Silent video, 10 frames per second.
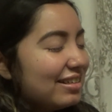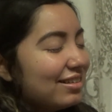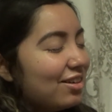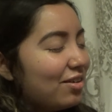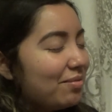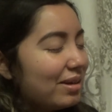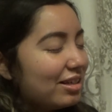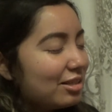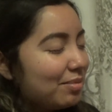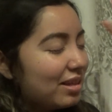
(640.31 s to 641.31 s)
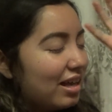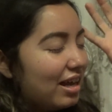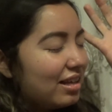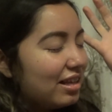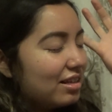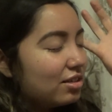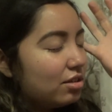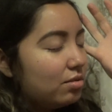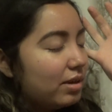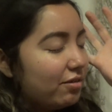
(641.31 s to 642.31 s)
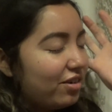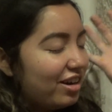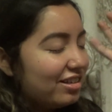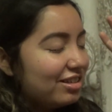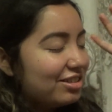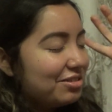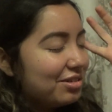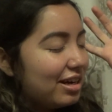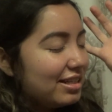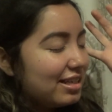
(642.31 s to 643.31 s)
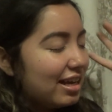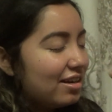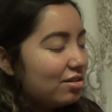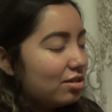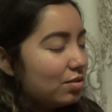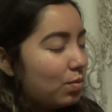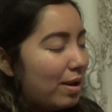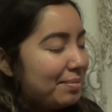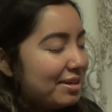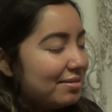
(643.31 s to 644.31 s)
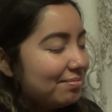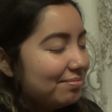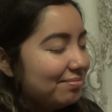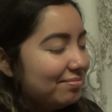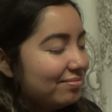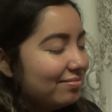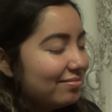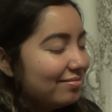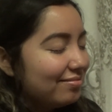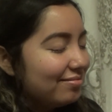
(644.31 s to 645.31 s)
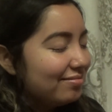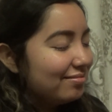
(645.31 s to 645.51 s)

No, it might just be the eyelash glue. Whenever eyelash glue dries, it kind of looks webby. Mm.